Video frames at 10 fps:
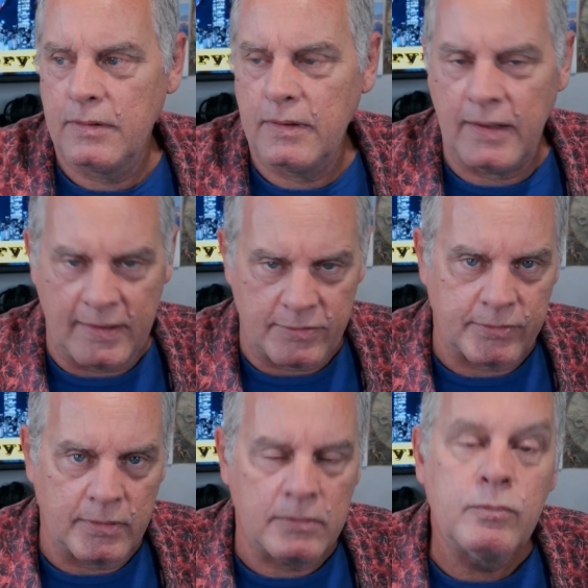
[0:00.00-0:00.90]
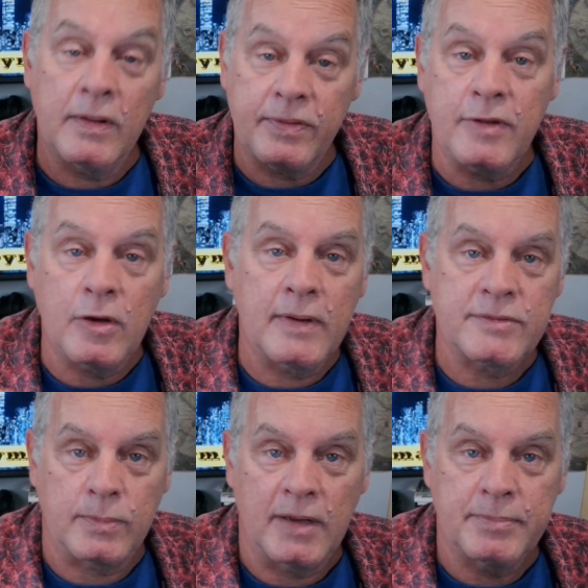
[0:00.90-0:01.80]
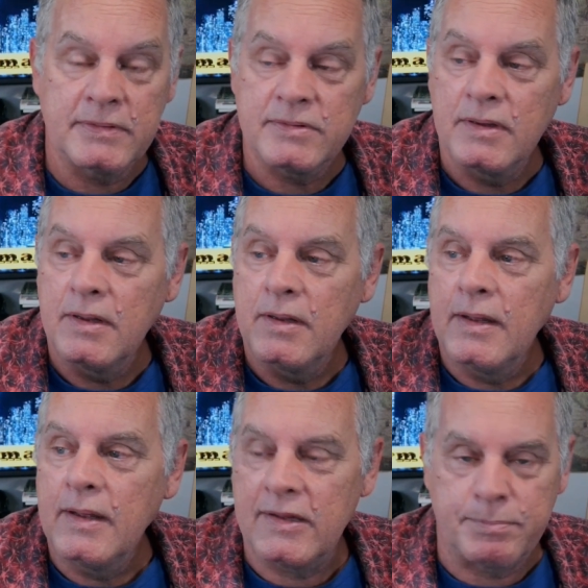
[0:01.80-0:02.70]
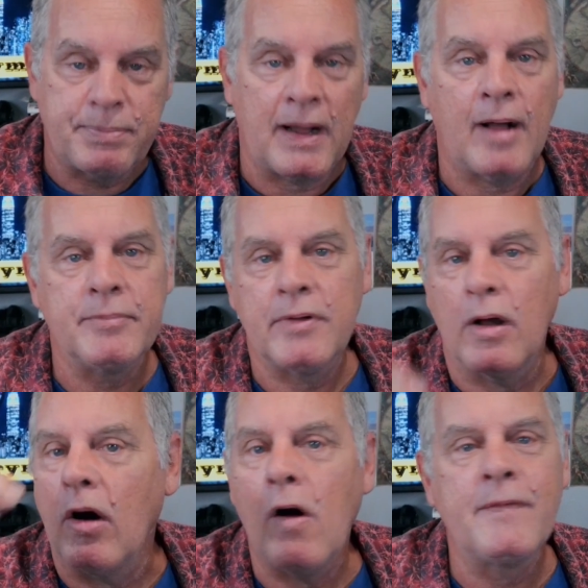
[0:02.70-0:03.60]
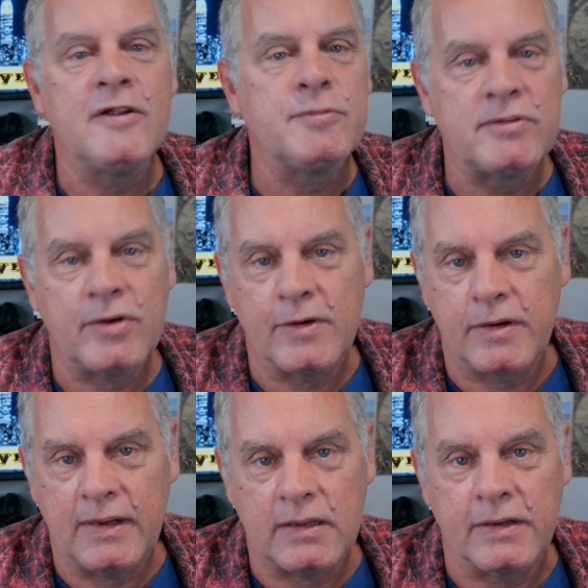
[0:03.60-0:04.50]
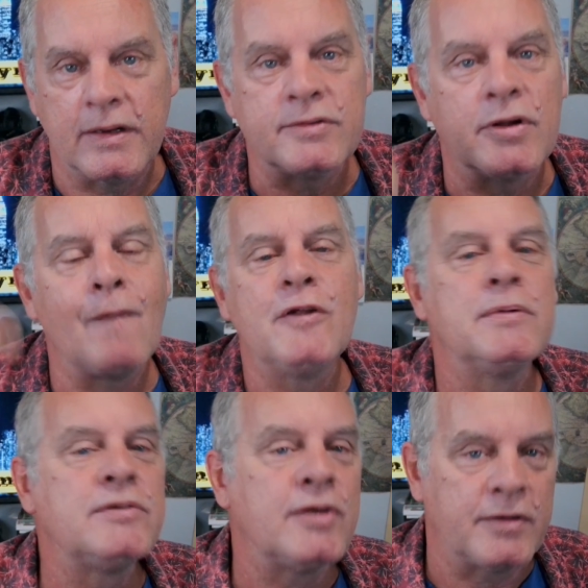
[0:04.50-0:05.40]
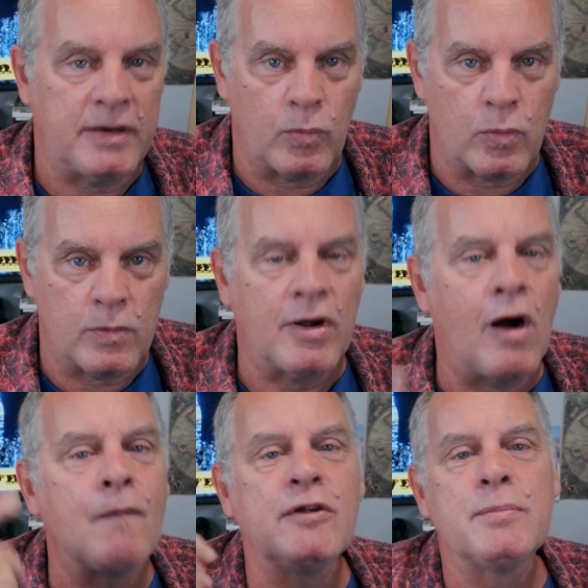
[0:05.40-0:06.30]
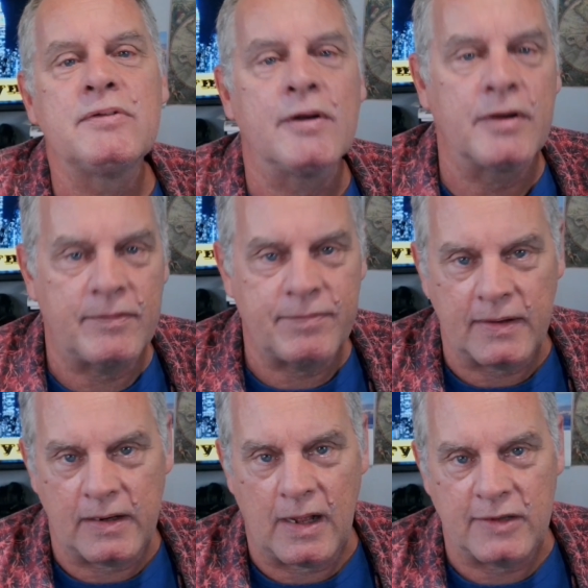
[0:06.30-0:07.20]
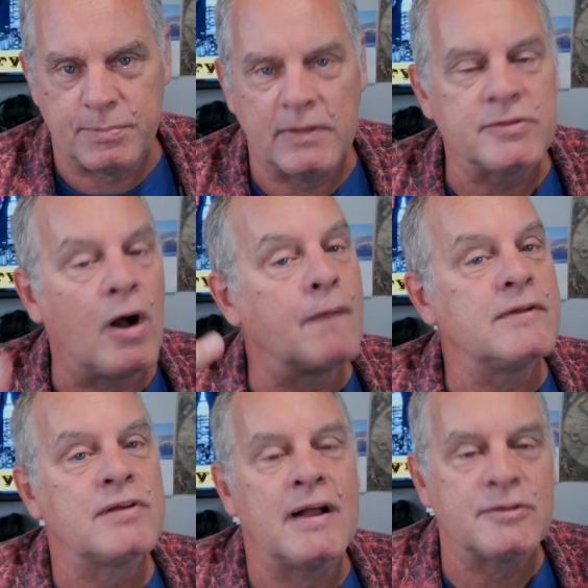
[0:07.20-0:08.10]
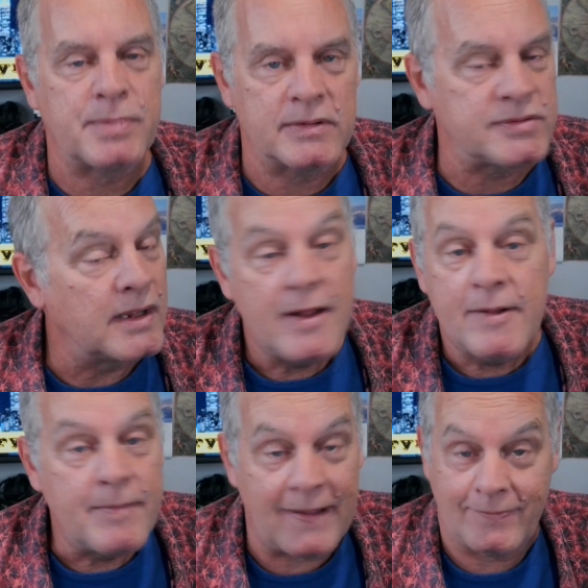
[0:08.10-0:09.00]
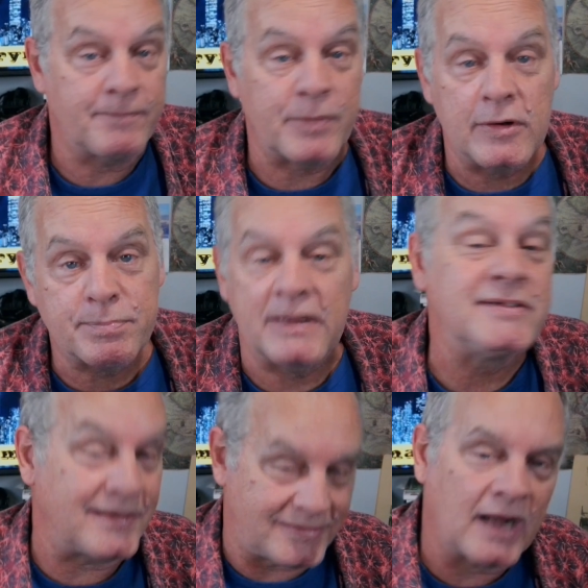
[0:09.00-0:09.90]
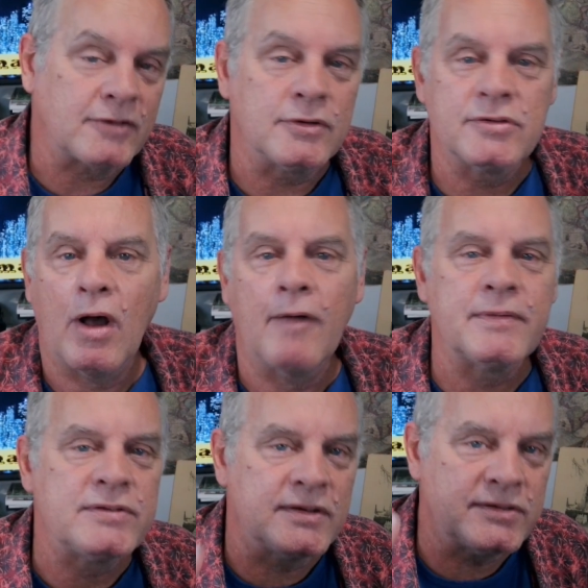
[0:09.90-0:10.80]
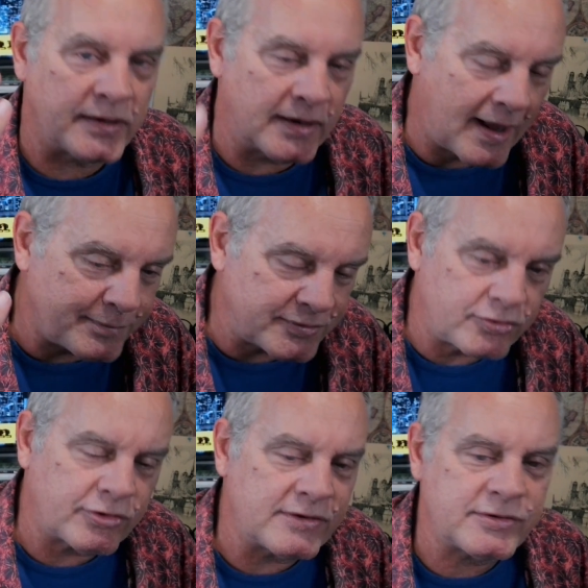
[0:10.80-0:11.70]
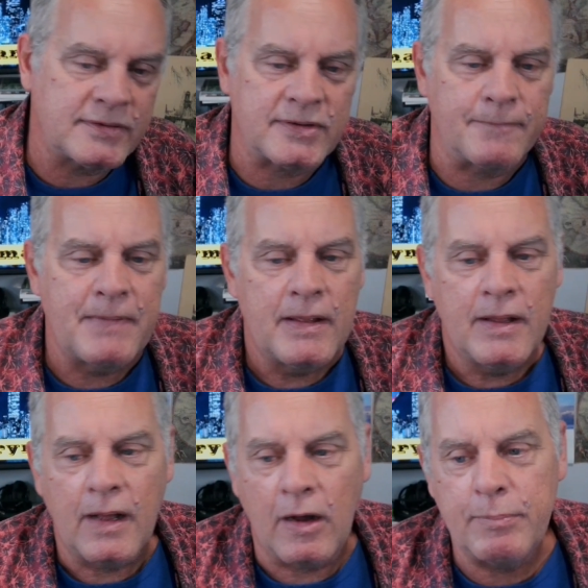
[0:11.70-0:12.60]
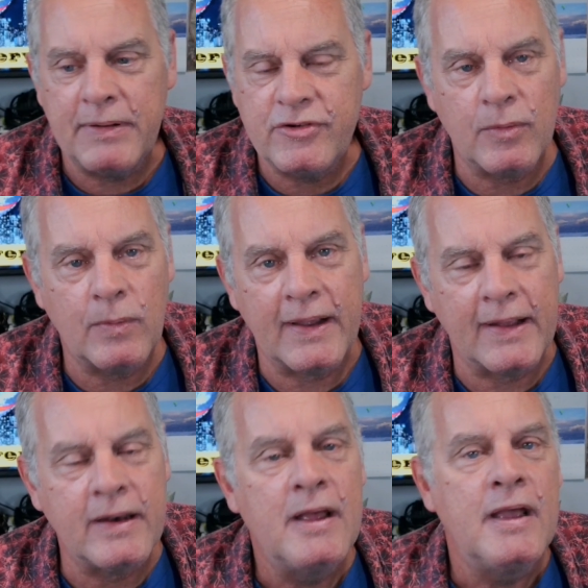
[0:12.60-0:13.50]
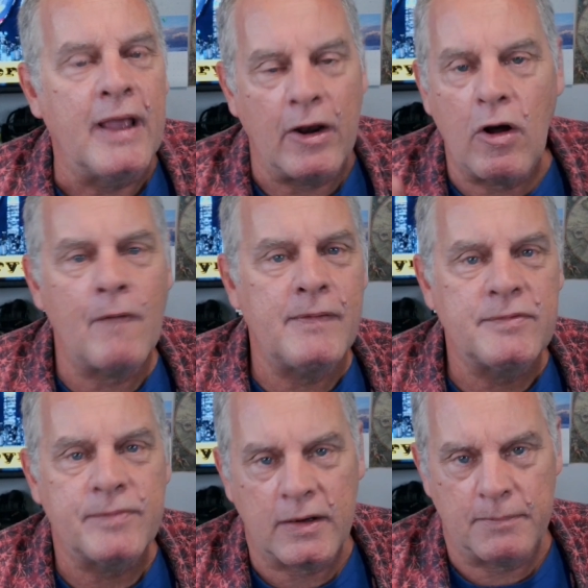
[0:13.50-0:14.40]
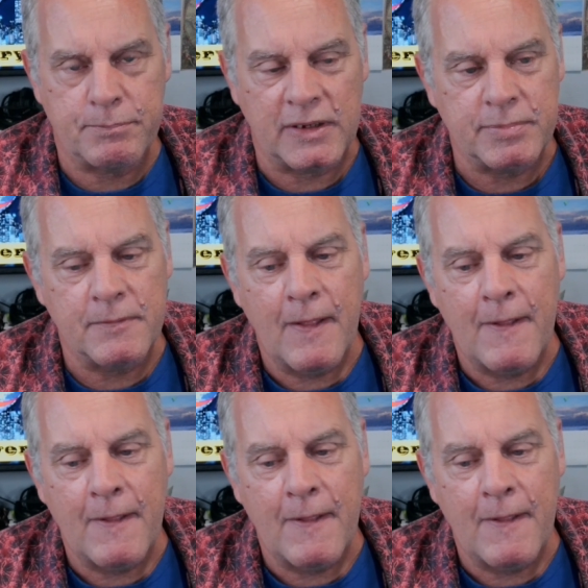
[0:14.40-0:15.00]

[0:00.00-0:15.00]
Israel, with U.S. weapons, has bombed all these maternity clinics, all these maternity wards, all these maternity fucking hospitals, all these hospitals in the first place, and doctors' offices and obstetricians and OBGYN and all these fucking people.